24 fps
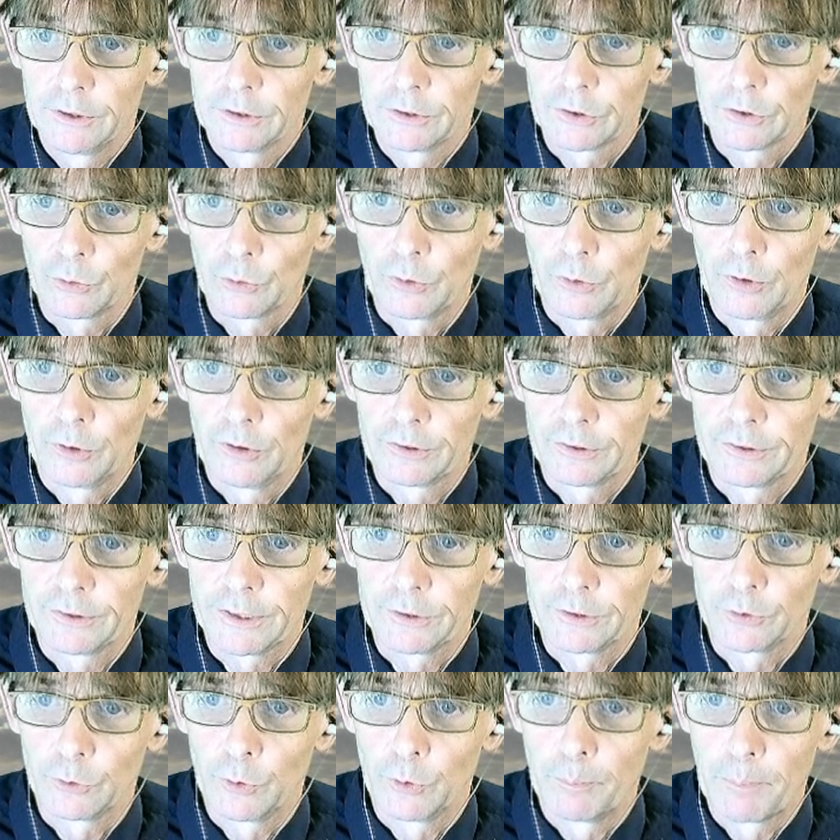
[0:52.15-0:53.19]
So the
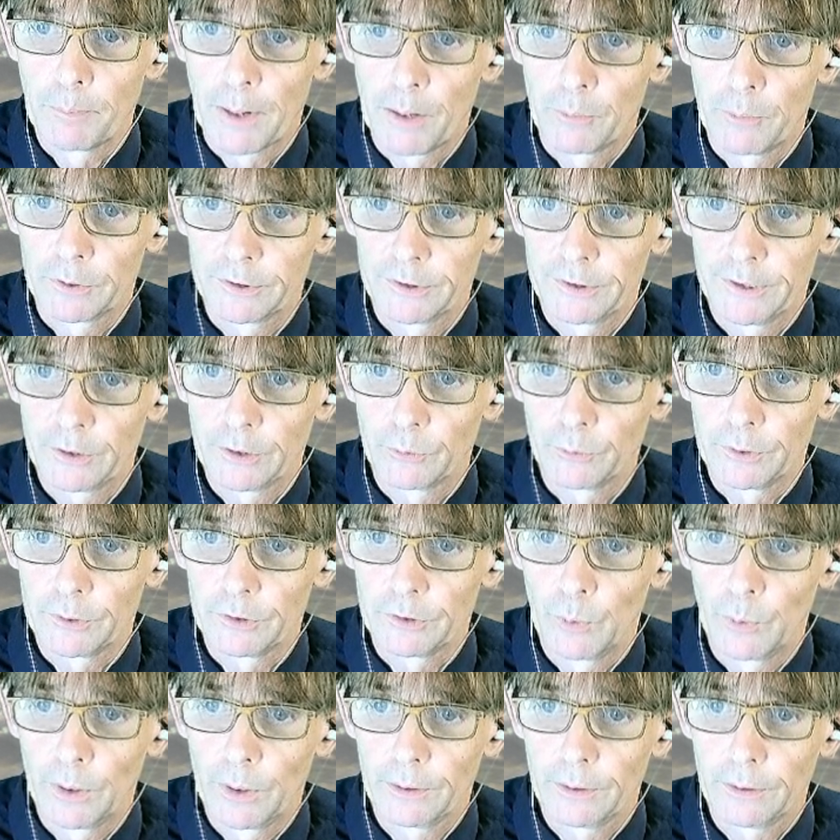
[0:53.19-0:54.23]
6 to the power 0
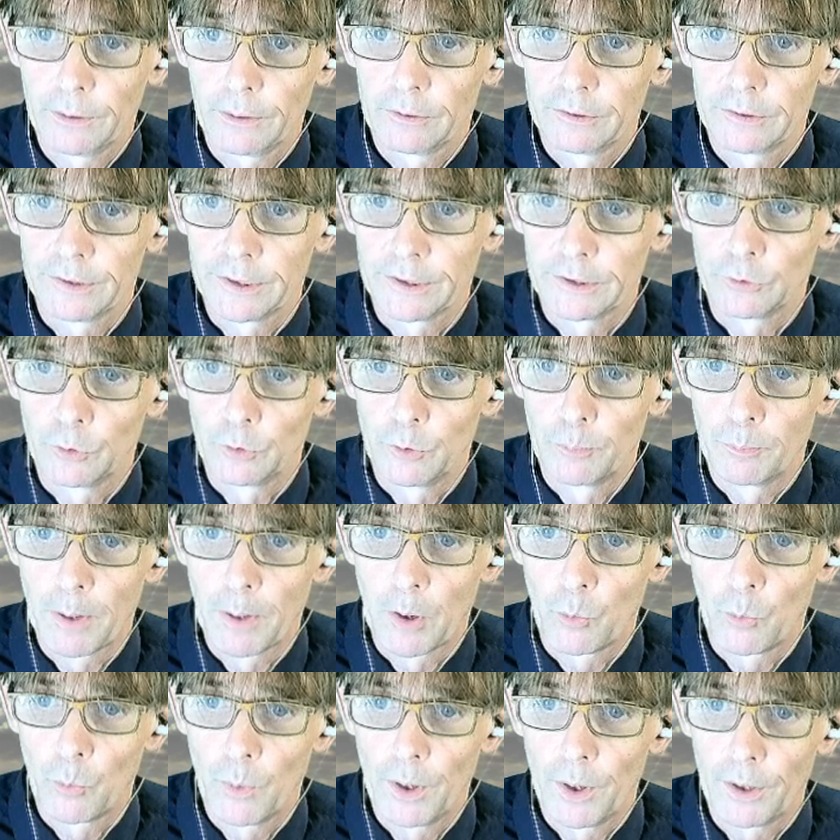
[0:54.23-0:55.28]
is 1, 6 to the
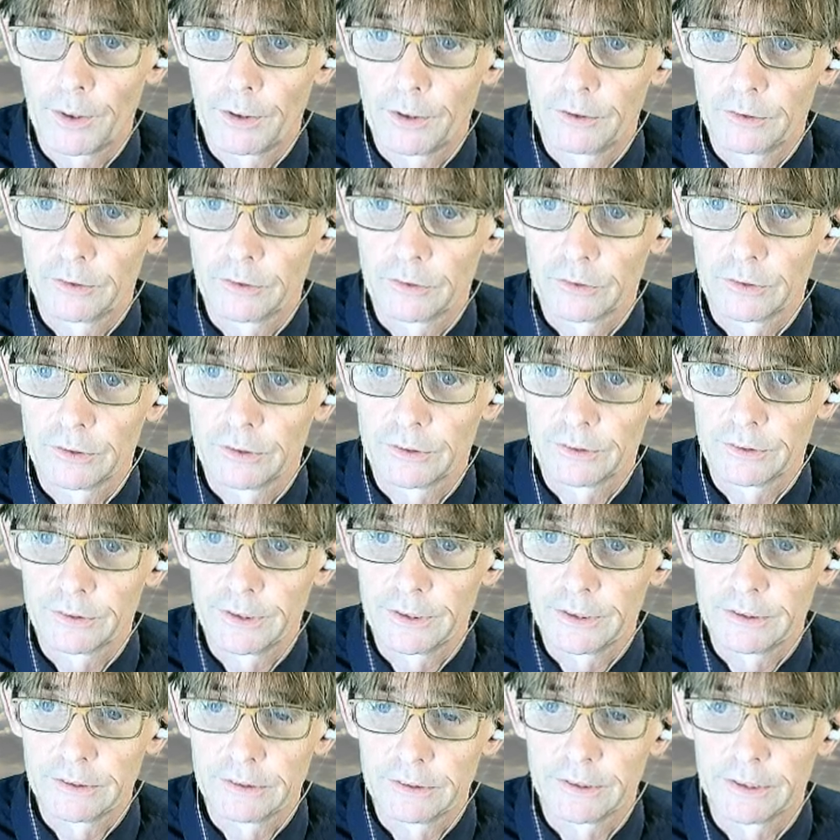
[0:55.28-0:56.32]
power 1 is
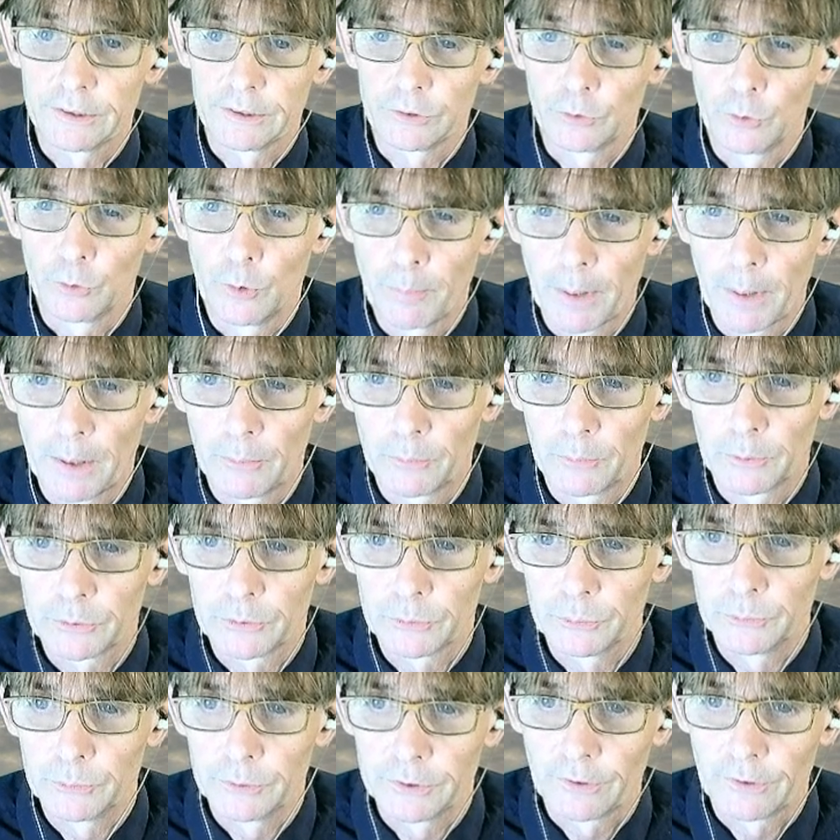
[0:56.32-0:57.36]
6, 6 to the power
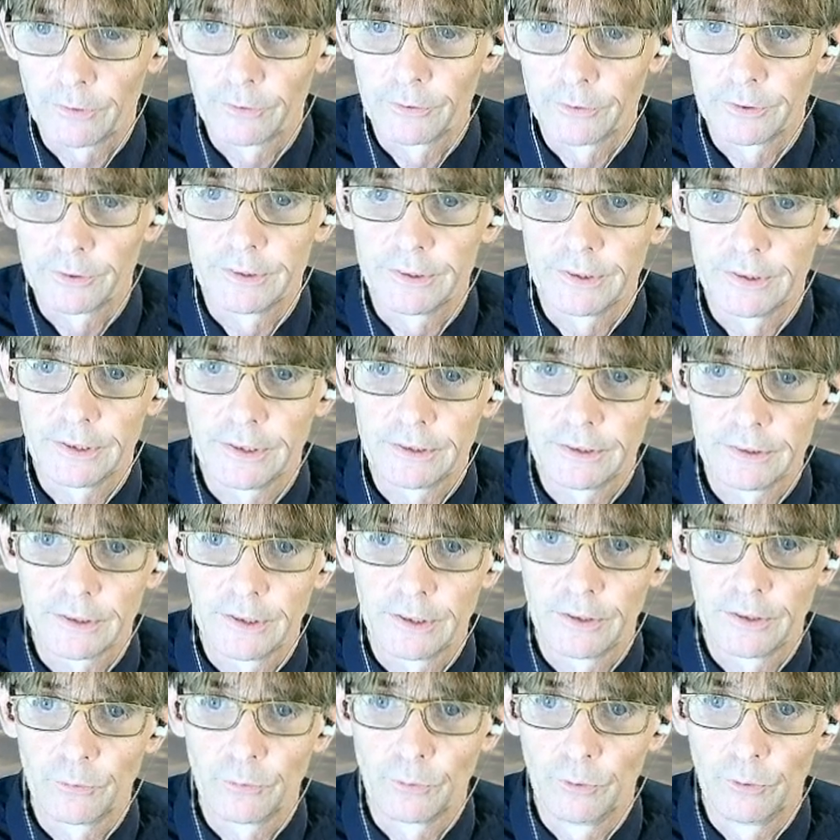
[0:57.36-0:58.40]
2 is 36,
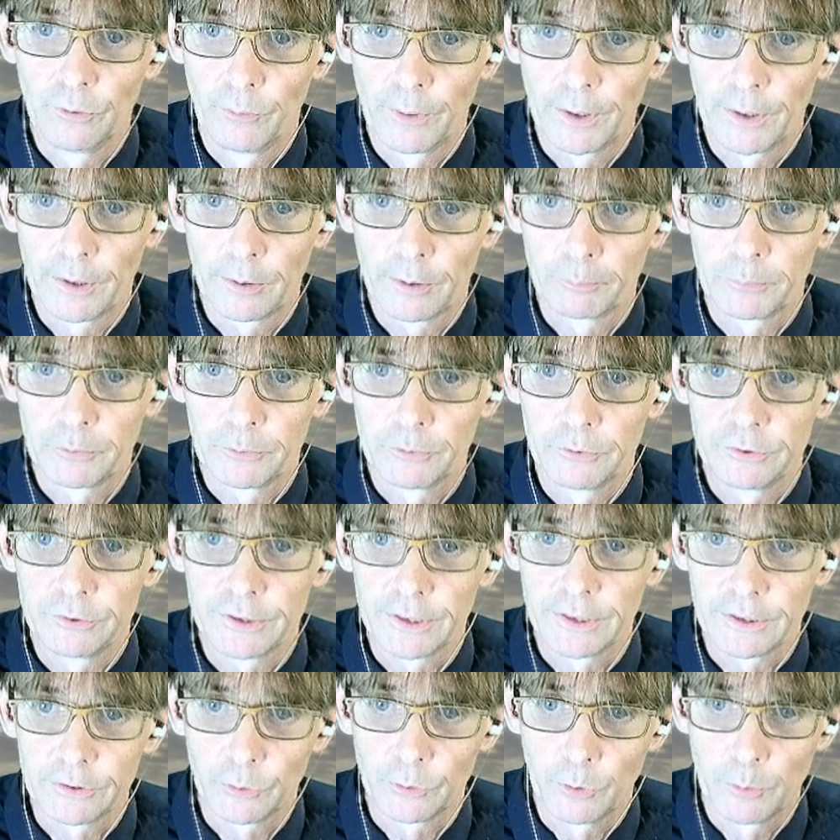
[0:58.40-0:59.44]
and all the way up to
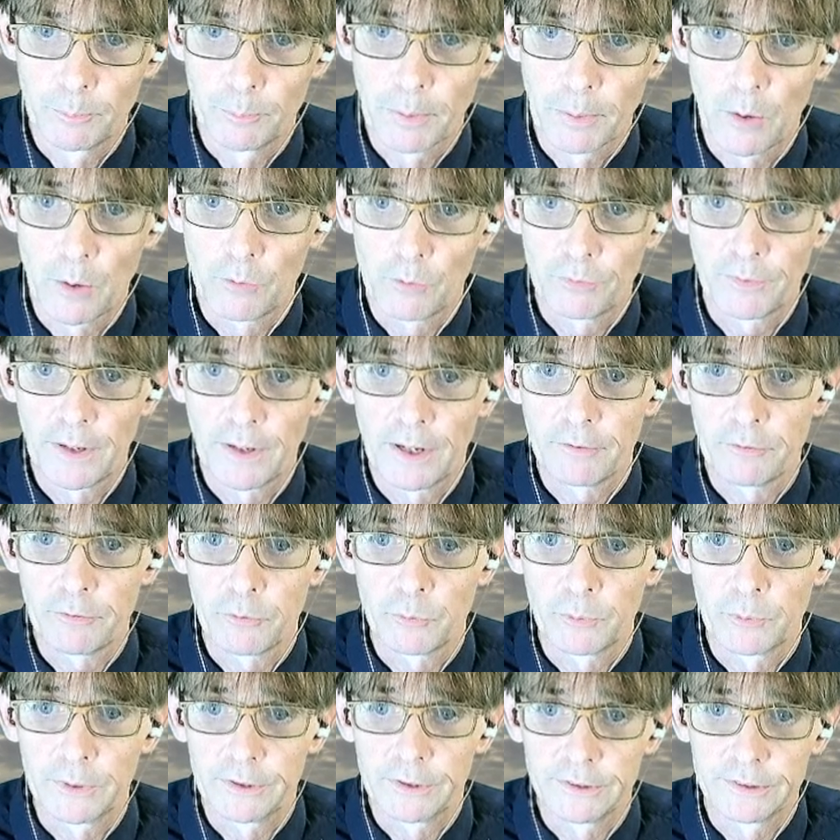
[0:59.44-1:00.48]
6 to the power 5,
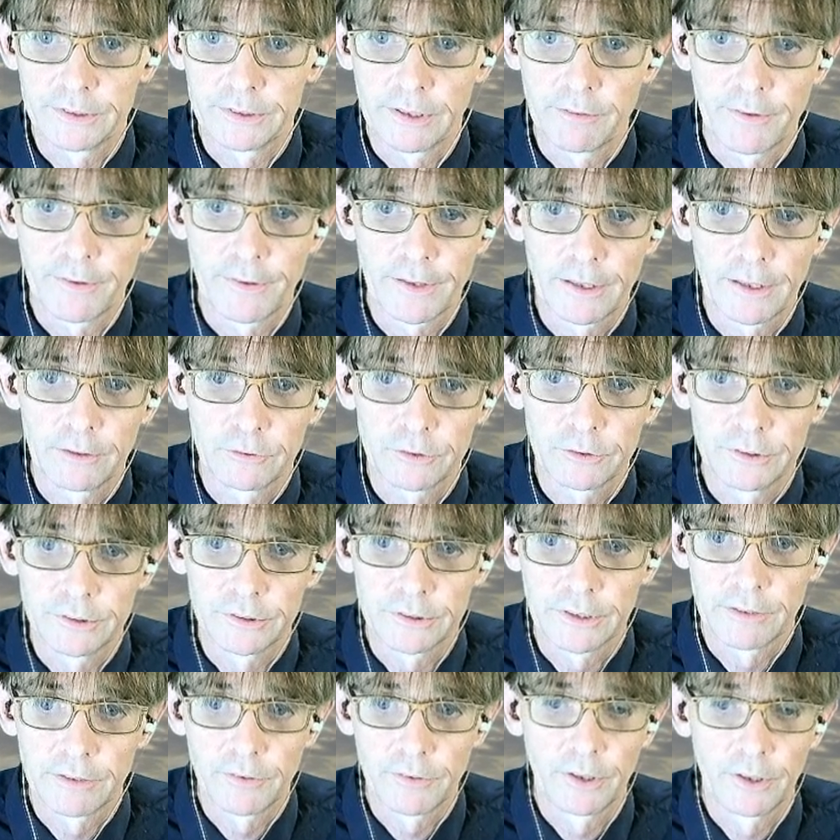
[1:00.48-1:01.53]
which is
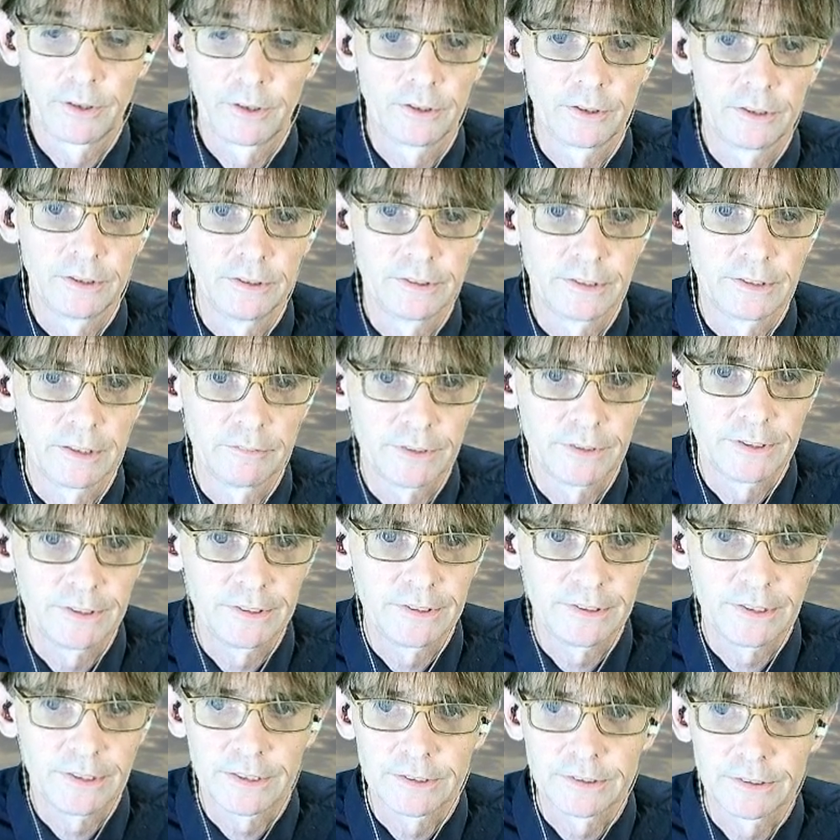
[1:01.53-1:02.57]

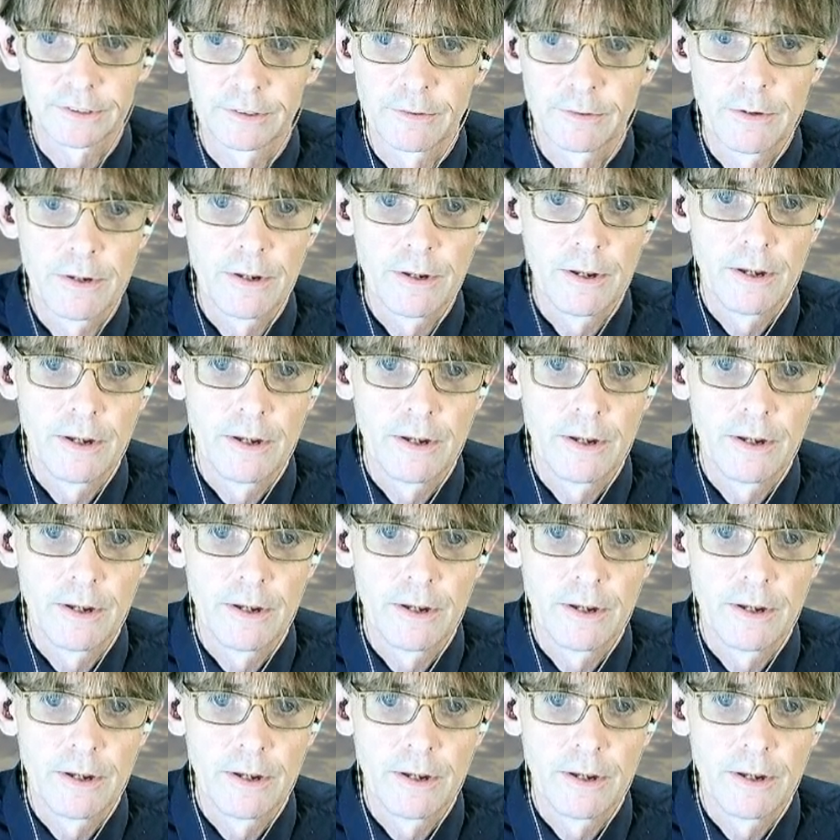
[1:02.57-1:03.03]
7,776.